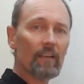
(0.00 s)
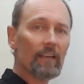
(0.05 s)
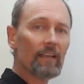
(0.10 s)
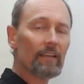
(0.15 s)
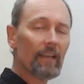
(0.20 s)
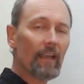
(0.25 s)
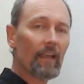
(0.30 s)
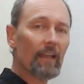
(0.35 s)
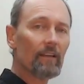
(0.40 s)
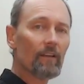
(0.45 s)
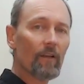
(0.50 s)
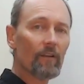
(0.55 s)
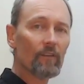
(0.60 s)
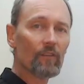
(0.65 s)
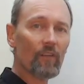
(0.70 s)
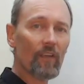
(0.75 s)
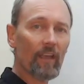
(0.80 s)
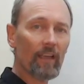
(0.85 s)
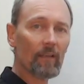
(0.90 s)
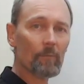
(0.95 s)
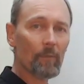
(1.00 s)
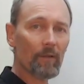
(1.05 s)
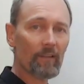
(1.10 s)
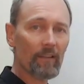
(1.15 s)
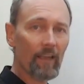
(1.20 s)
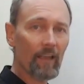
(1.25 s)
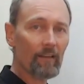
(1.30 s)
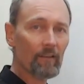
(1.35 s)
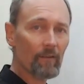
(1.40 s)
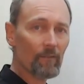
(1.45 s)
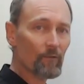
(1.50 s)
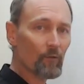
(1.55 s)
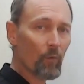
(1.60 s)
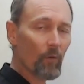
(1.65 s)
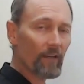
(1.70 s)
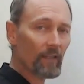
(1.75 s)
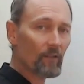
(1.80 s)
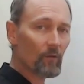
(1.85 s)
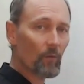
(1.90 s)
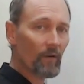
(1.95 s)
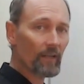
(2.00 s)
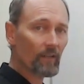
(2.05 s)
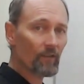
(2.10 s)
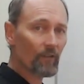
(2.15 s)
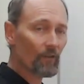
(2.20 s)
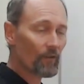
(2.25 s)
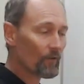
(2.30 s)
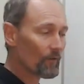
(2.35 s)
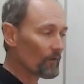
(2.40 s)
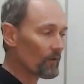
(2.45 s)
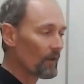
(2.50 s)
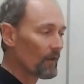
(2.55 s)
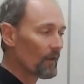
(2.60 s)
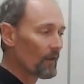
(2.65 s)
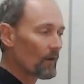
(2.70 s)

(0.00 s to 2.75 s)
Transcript: in Endotech by the end of 2022,